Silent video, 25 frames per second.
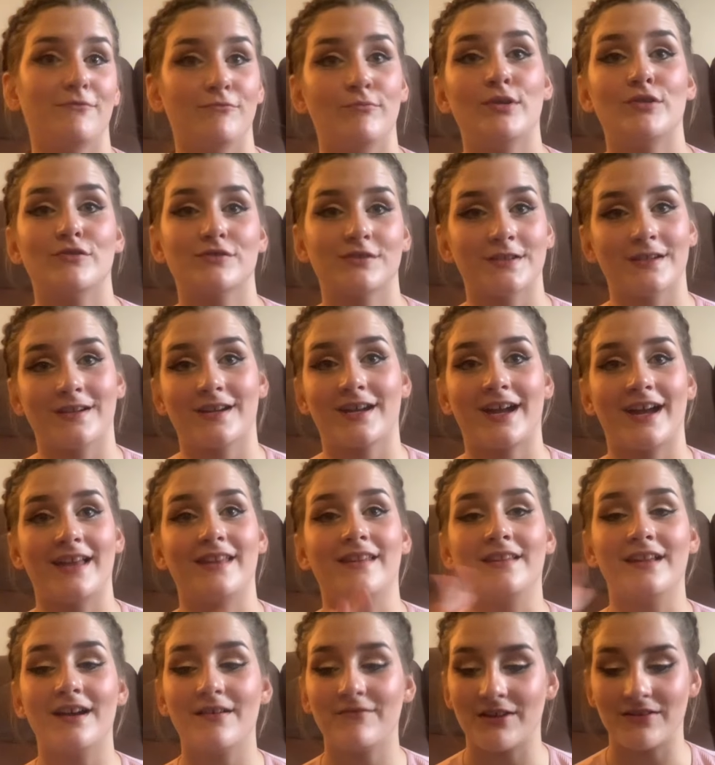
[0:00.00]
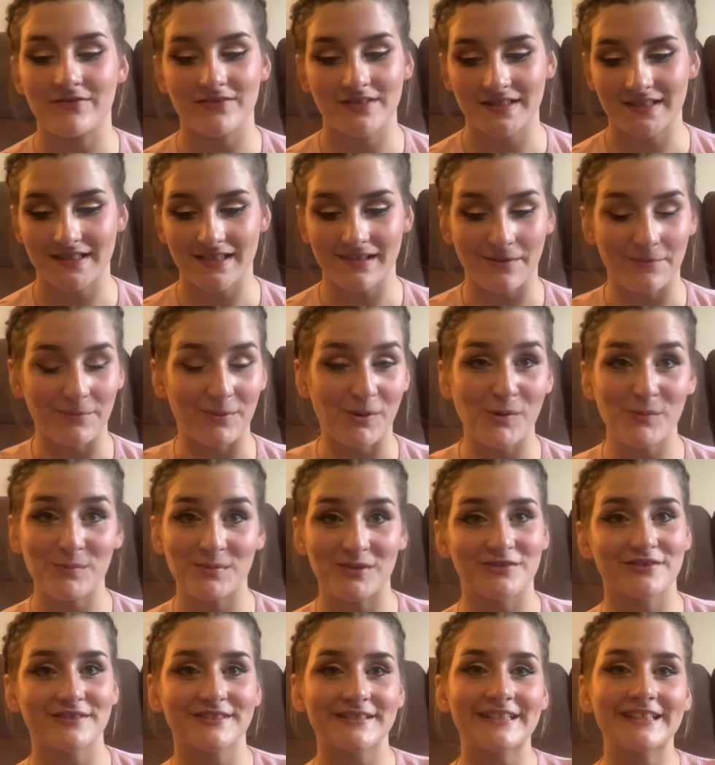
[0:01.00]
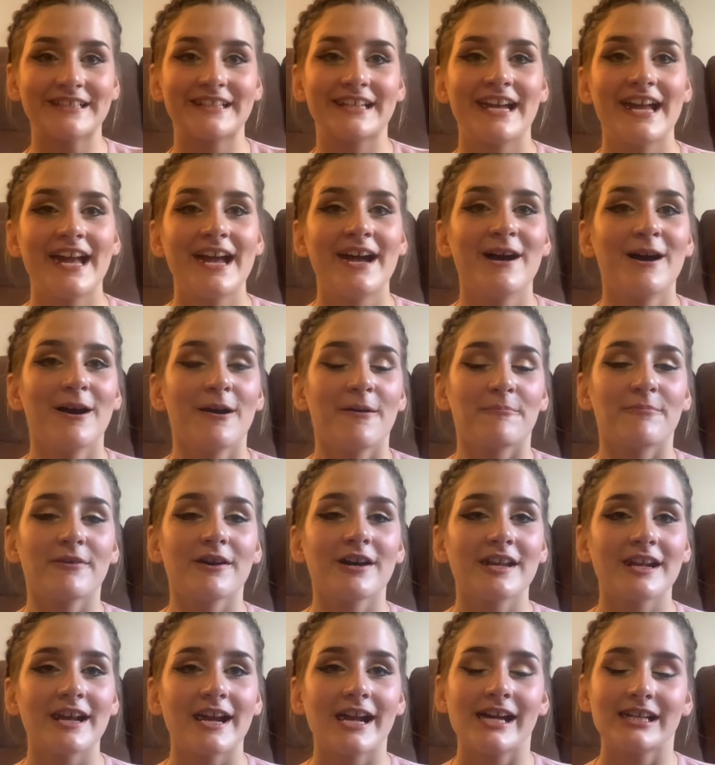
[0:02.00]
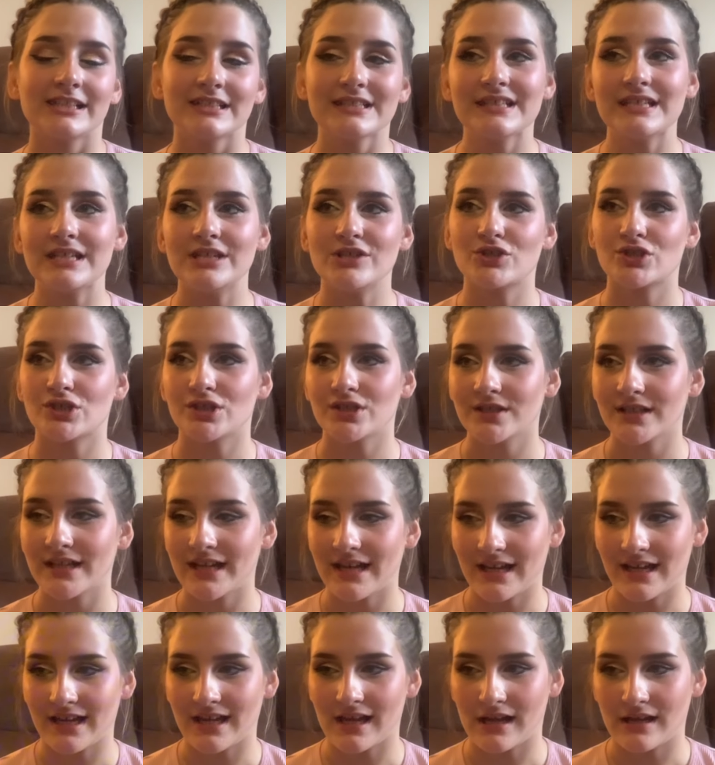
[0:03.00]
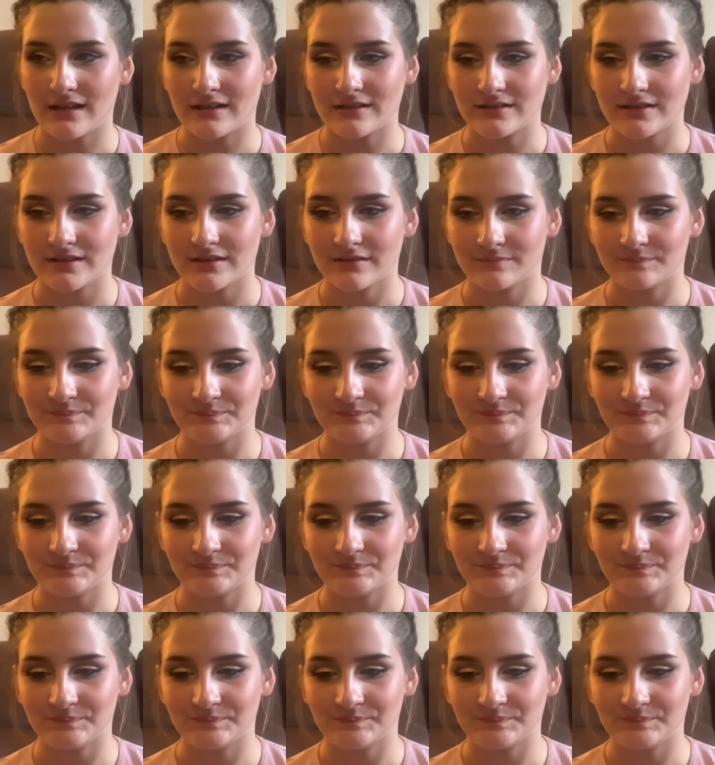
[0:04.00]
music I love everything about music but I had a teacher and